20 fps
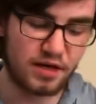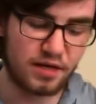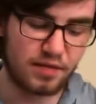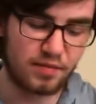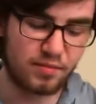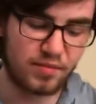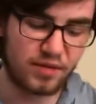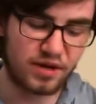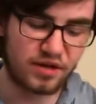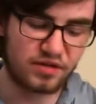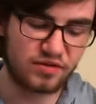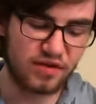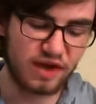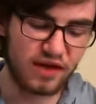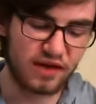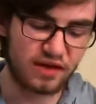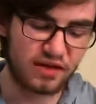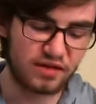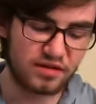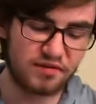British
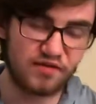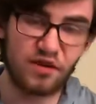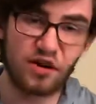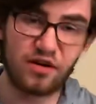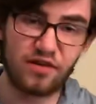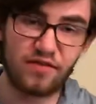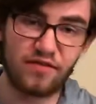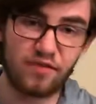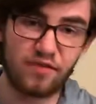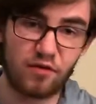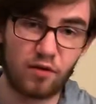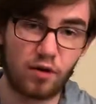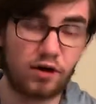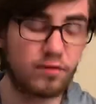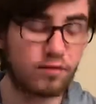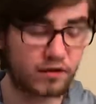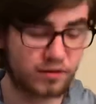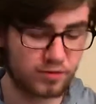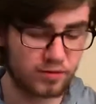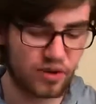Writers, Volume 4,
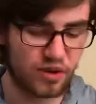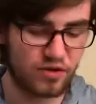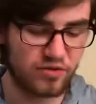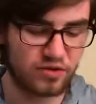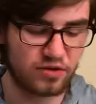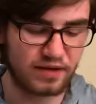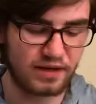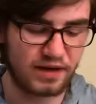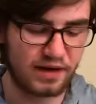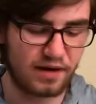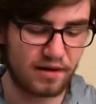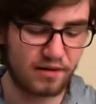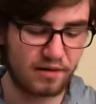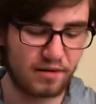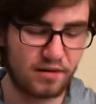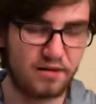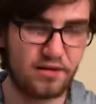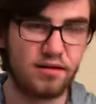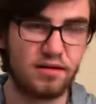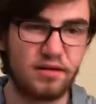which was also on Gale
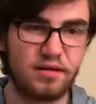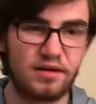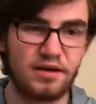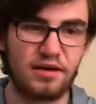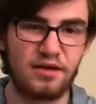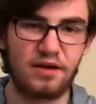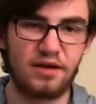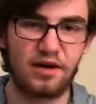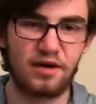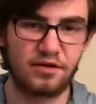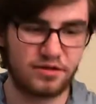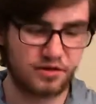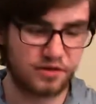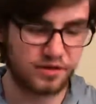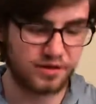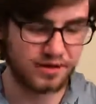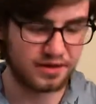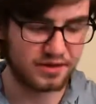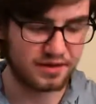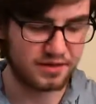Literary
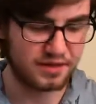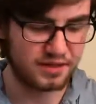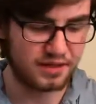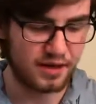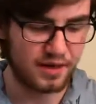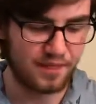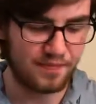Sources,